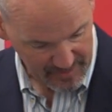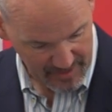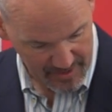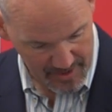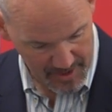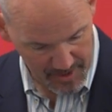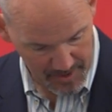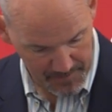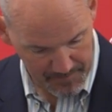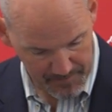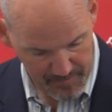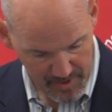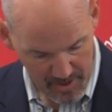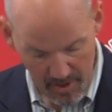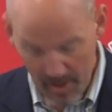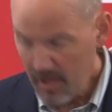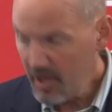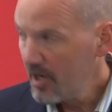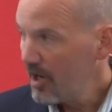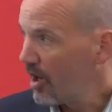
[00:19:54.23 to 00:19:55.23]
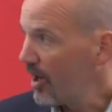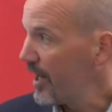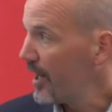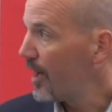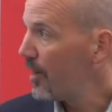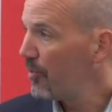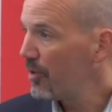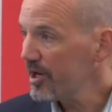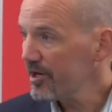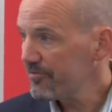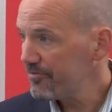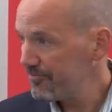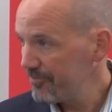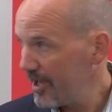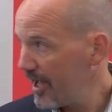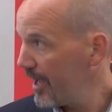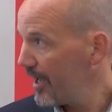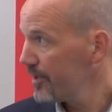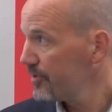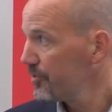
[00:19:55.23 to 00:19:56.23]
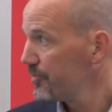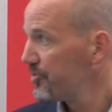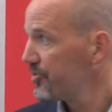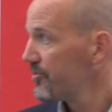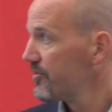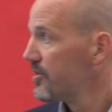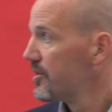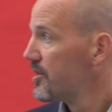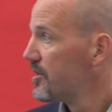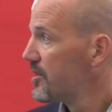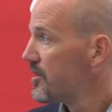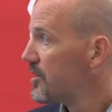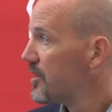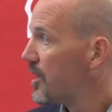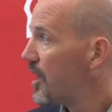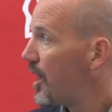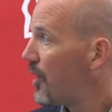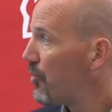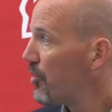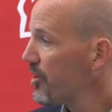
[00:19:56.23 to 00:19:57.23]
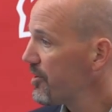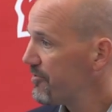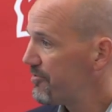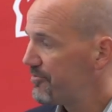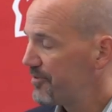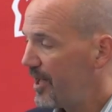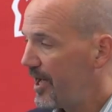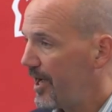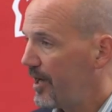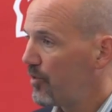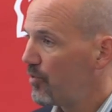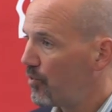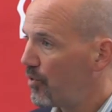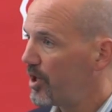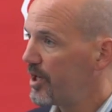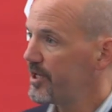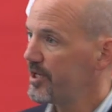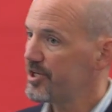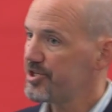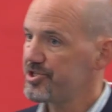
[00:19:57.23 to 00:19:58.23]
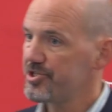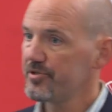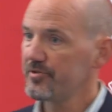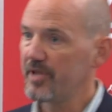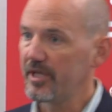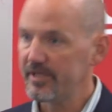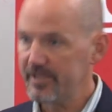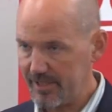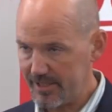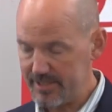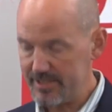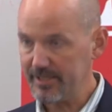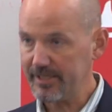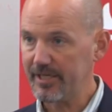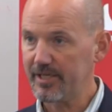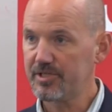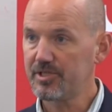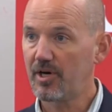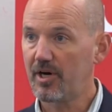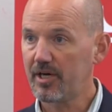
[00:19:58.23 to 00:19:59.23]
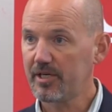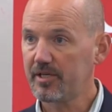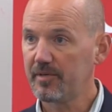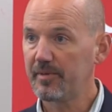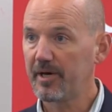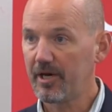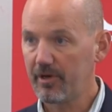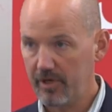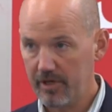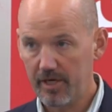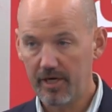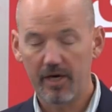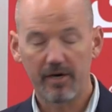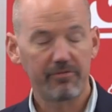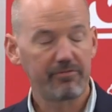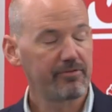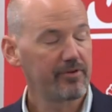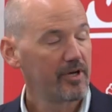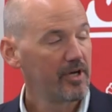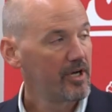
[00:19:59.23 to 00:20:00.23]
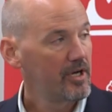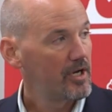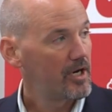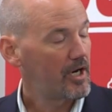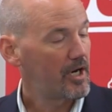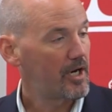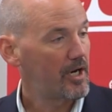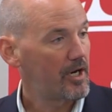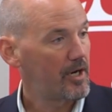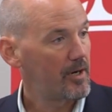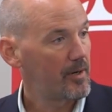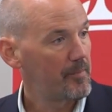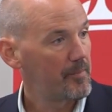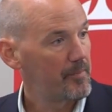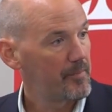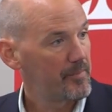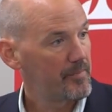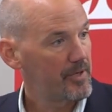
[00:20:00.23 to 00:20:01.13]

Um, all right, I want to flag, oops, I want to flag one issue that doesn't get talked about enough um,